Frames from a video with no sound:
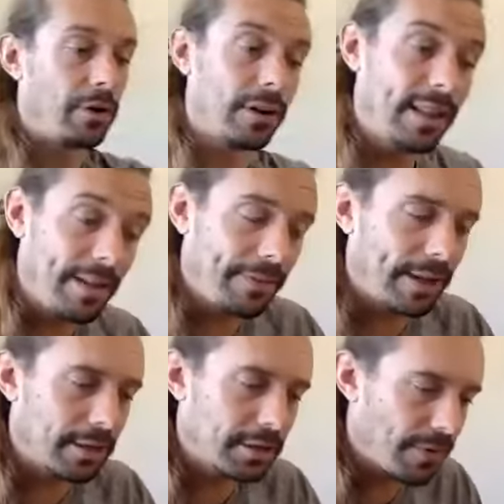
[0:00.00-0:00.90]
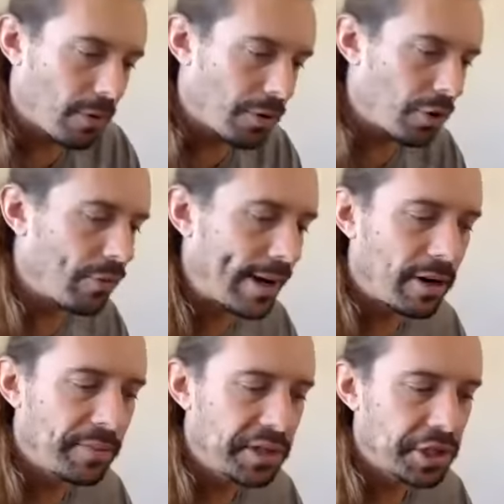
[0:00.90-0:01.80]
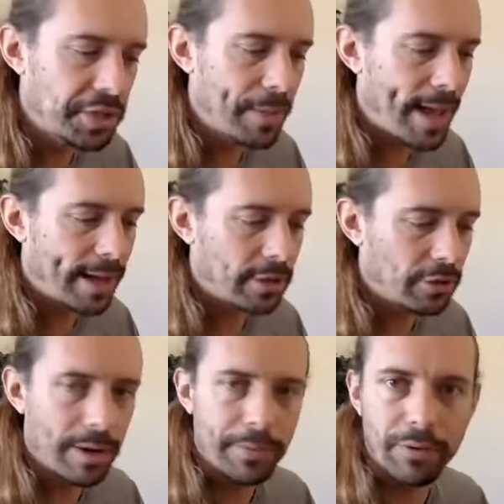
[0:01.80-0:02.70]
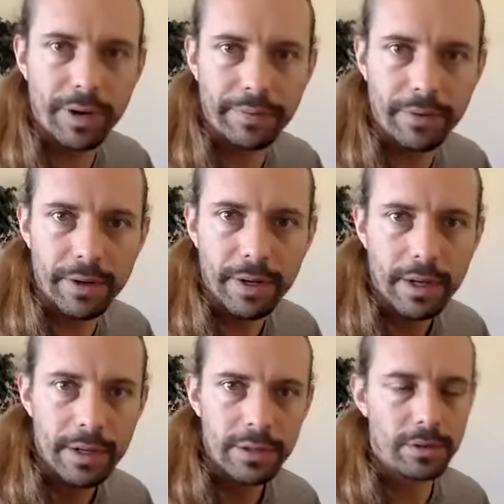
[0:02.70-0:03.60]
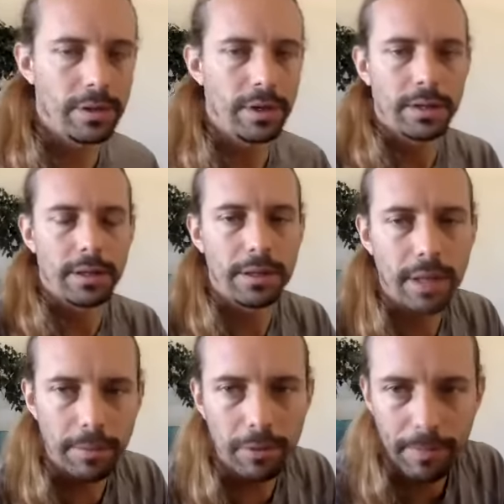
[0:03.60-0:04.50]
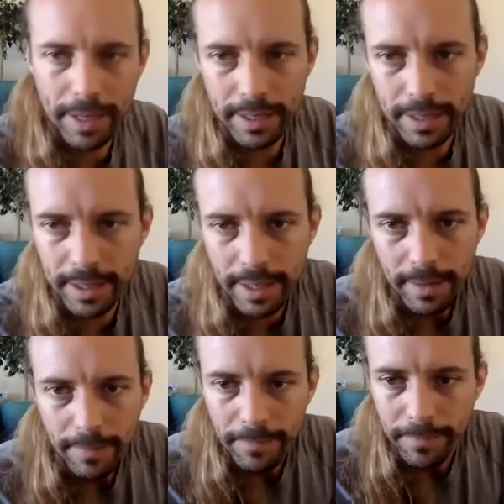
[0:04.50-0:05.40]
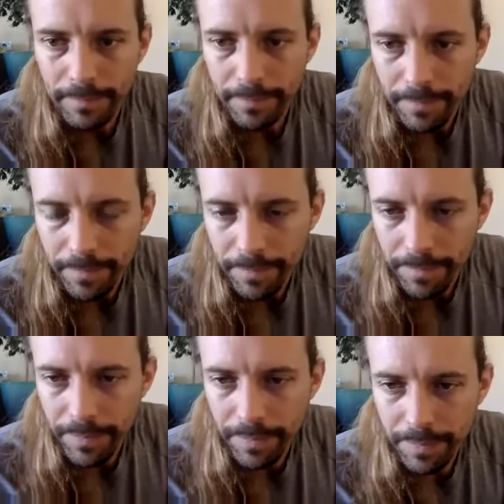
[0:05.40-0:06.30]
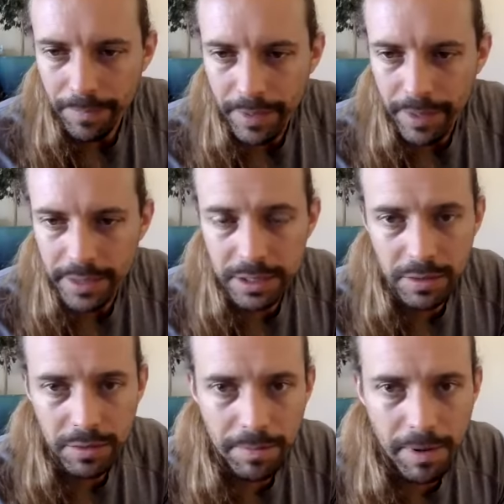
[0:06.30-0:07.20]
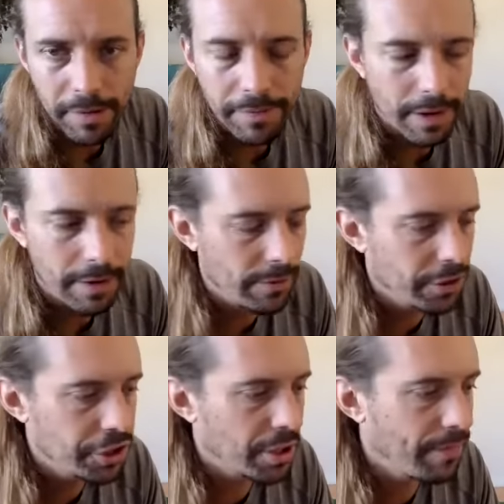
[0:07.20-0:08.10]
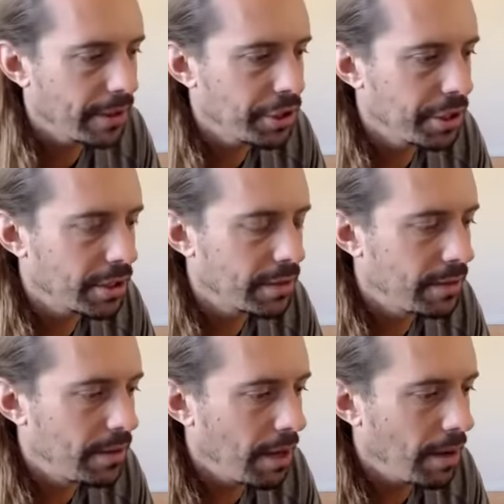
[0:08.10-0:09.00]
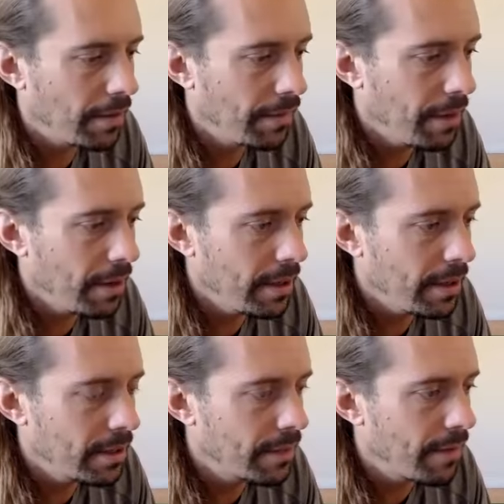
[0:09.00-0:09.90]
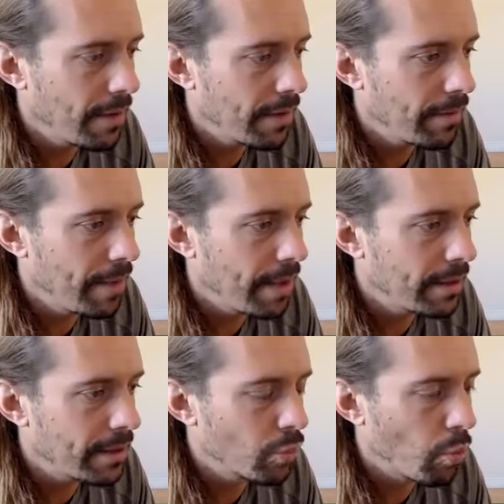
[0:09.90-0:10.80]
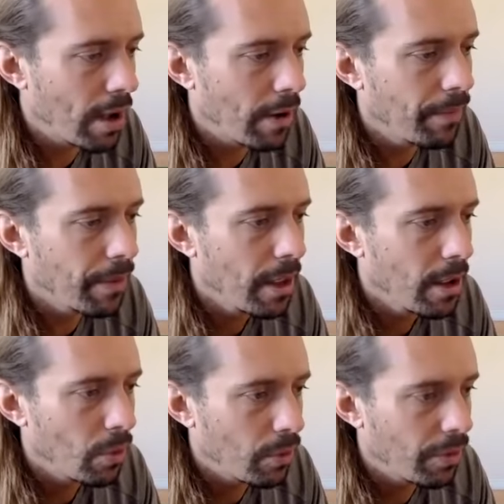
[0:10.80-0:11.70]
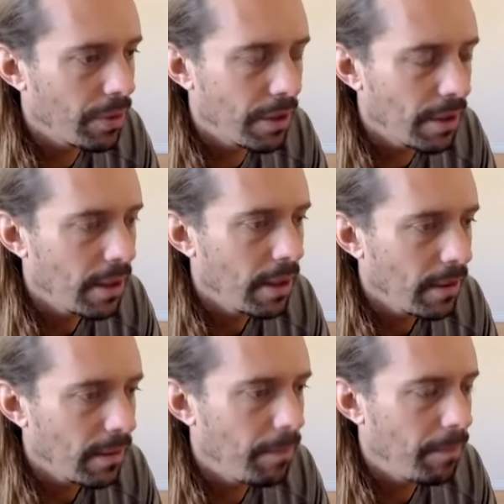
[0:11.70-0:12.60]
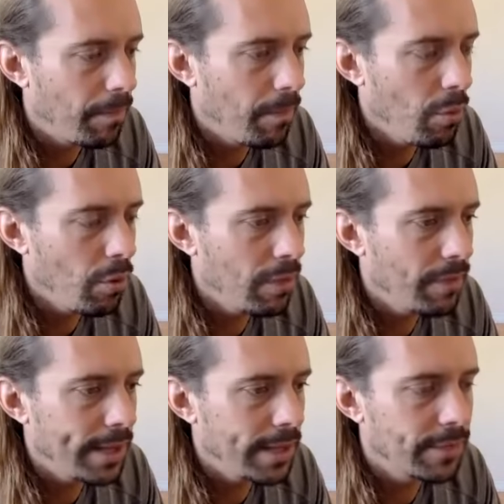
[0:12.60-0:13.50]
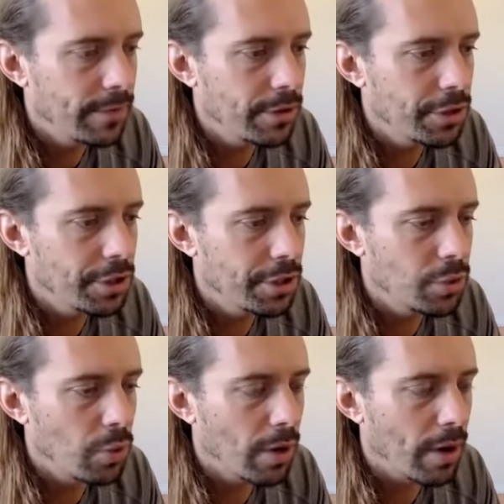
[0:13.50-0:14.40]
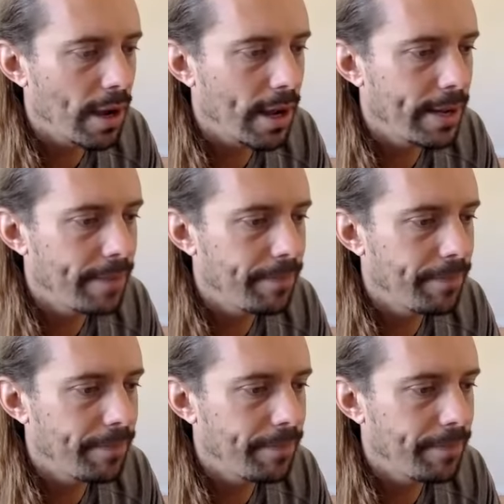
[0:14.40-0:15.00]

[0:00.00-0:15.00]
your left leg is forward, your right arm reaches back to grab your right foot. So the double bent knee. And that's still the modified version. Eventually, it's the front knee is very bent as well. The more advanced version is where I